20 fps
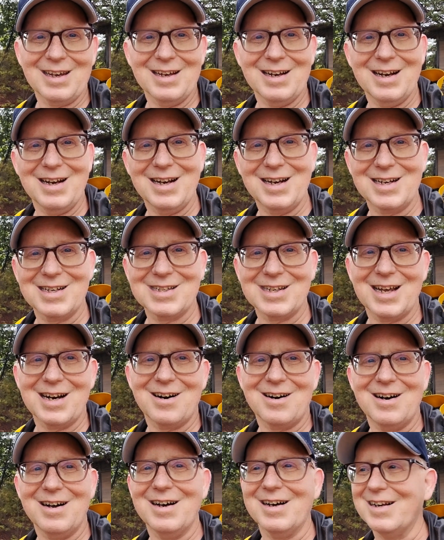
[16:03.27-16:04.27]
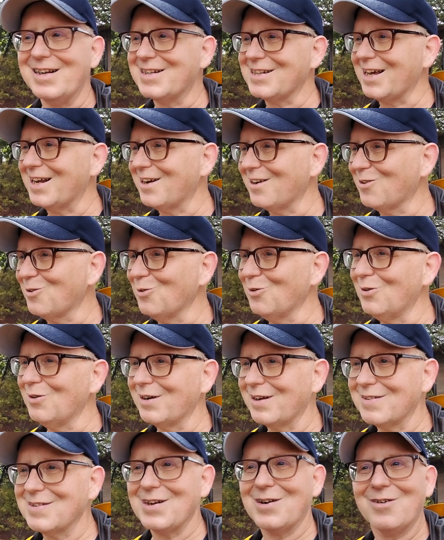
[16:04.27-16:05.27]
and it's right now
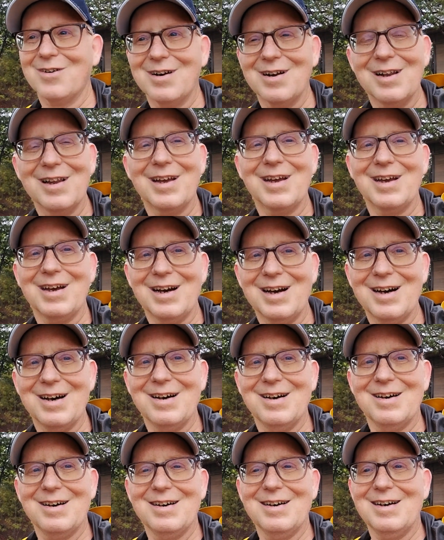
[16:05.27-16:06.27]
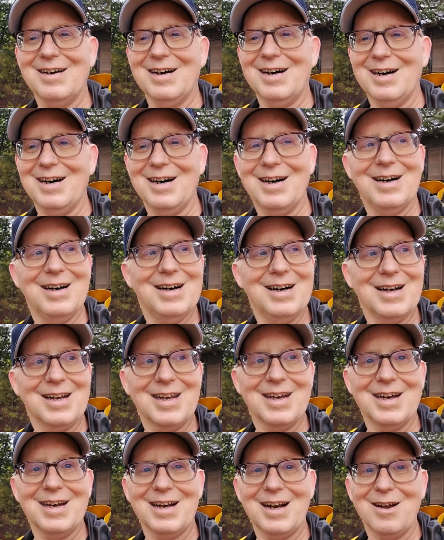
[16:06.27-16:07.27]
quite pretty. It's almost
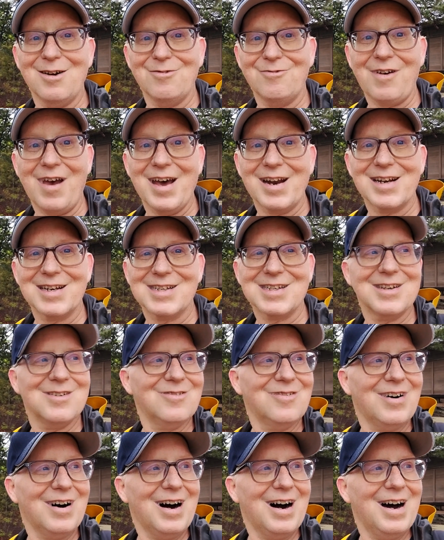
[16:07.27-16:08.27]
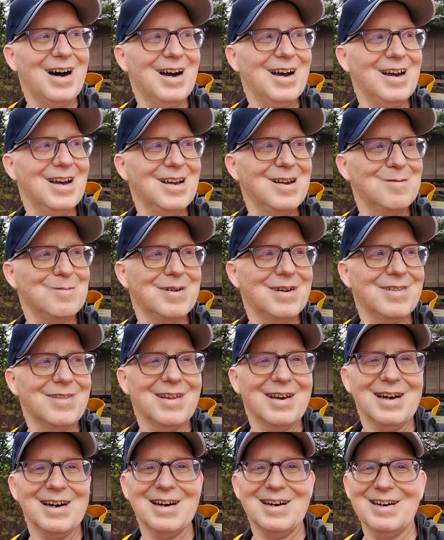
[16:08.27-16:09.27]
fantastical, something out of
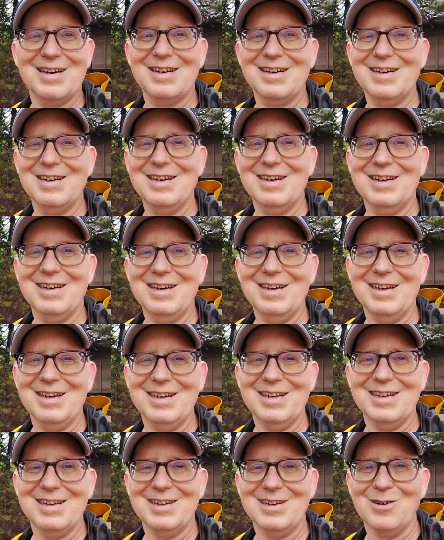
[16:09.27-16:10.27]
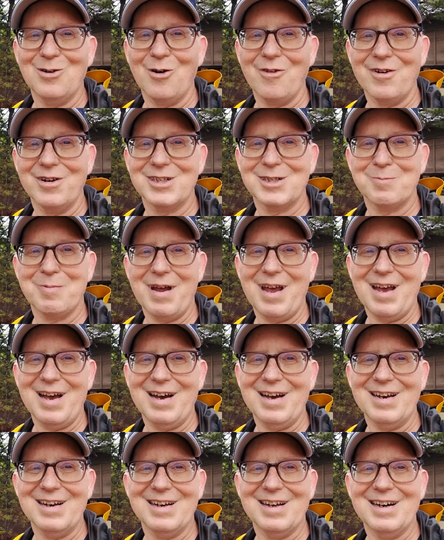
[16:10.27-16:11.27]
legend and lore. You can see little islands in the
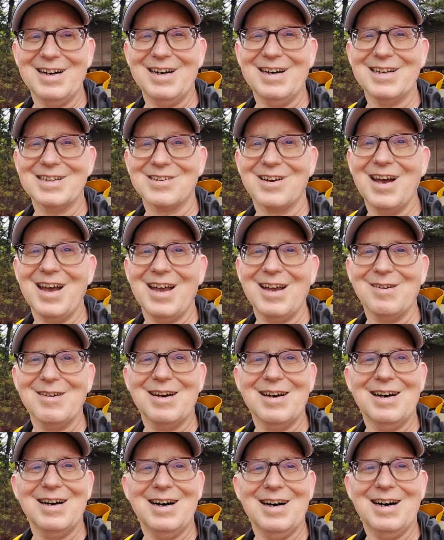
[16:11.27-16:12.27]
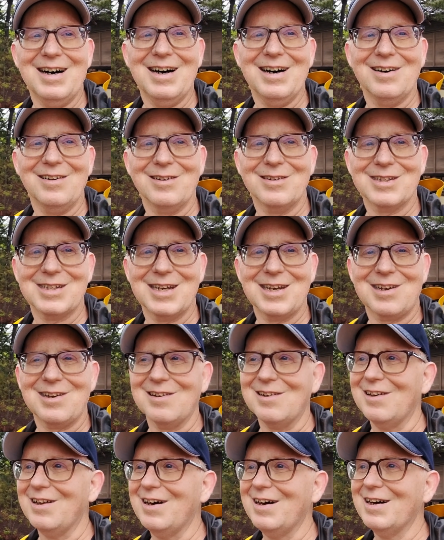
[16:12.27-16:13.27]
mist out there, the
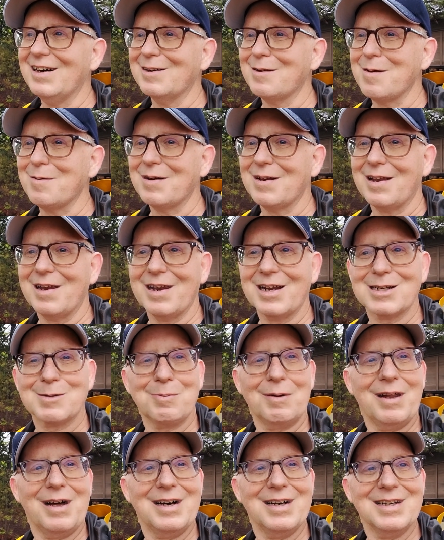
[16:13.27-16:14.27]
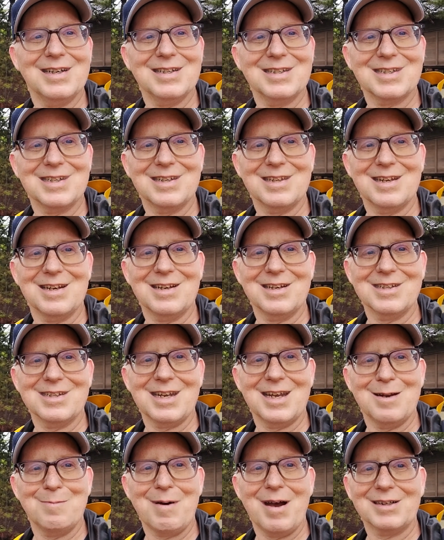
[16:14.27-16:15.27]
fog kind of rolling in and out.
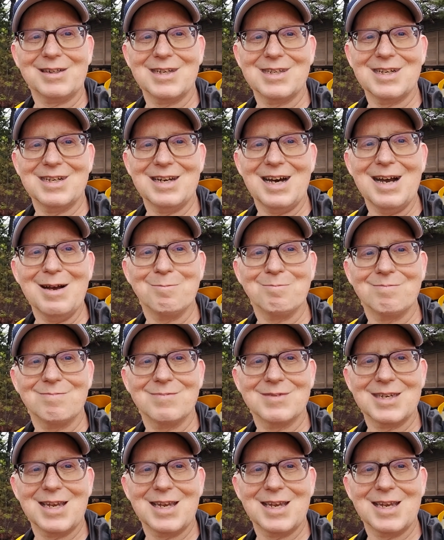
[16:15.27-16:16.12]
It's kind of panning